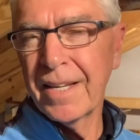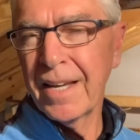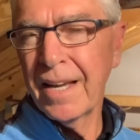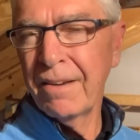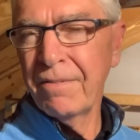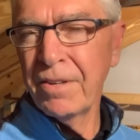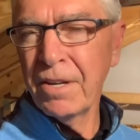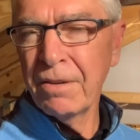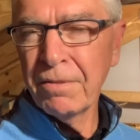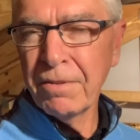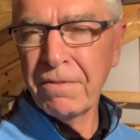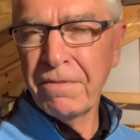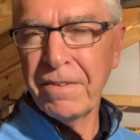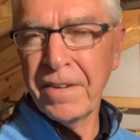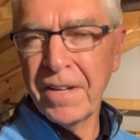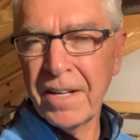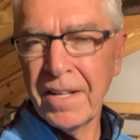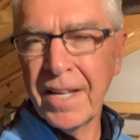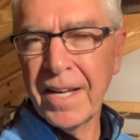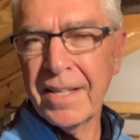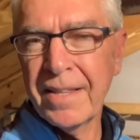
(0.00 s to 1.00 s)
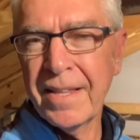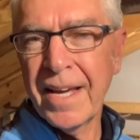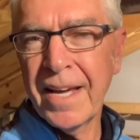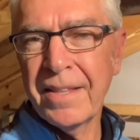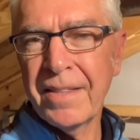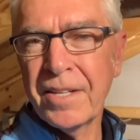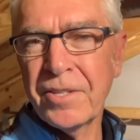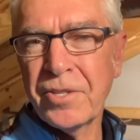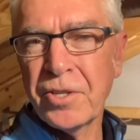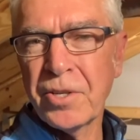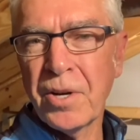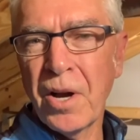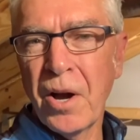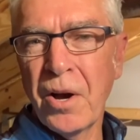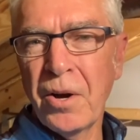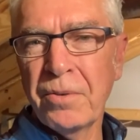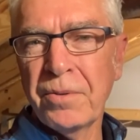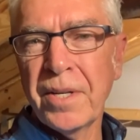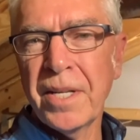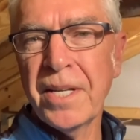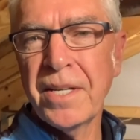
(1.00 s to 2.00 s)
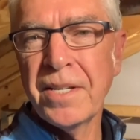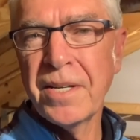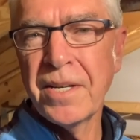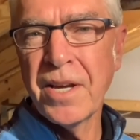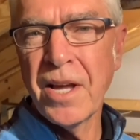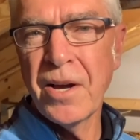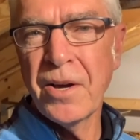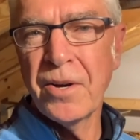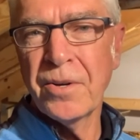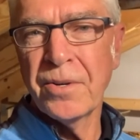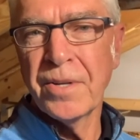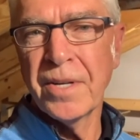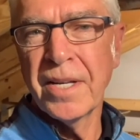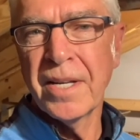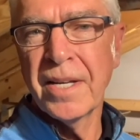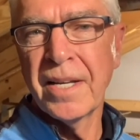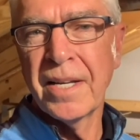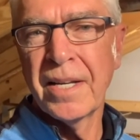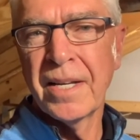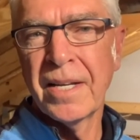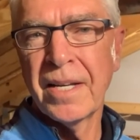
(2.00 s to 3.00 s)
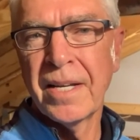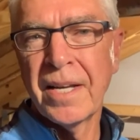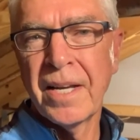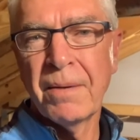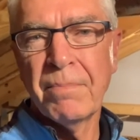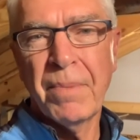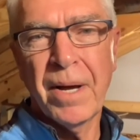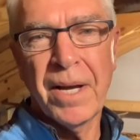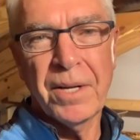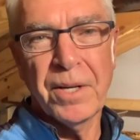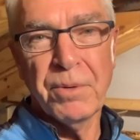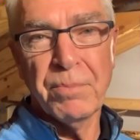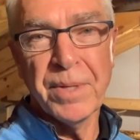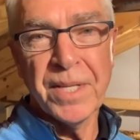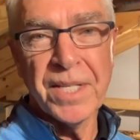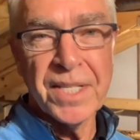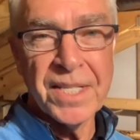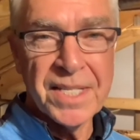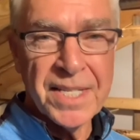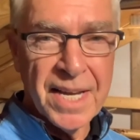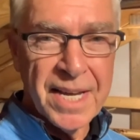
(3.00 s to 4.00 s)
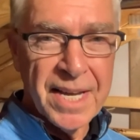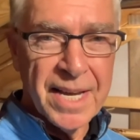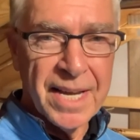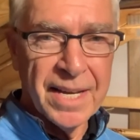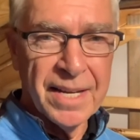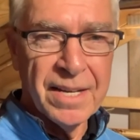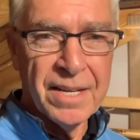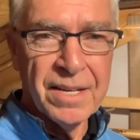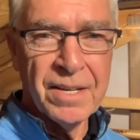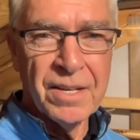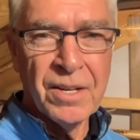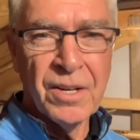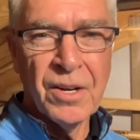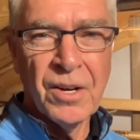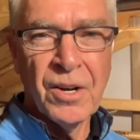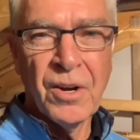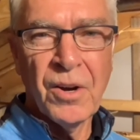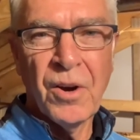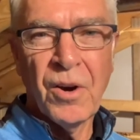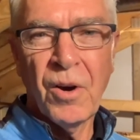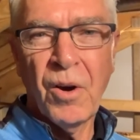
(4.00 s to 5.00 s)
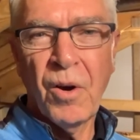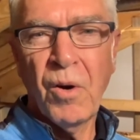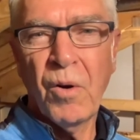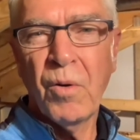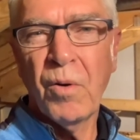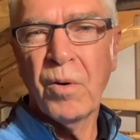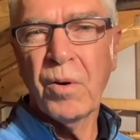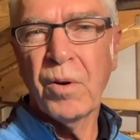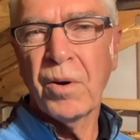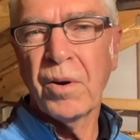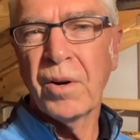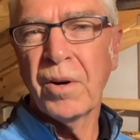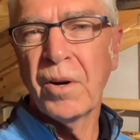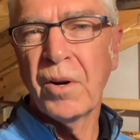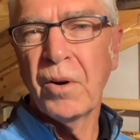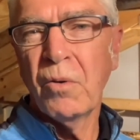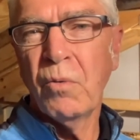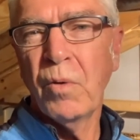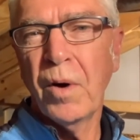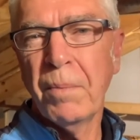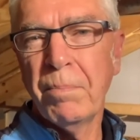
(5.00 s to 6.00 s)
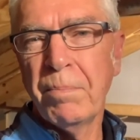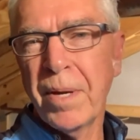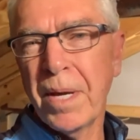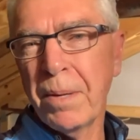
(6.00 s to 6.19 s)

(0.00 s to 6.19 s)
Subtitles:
Have you ever felt like that? That you're only known by your mistake or what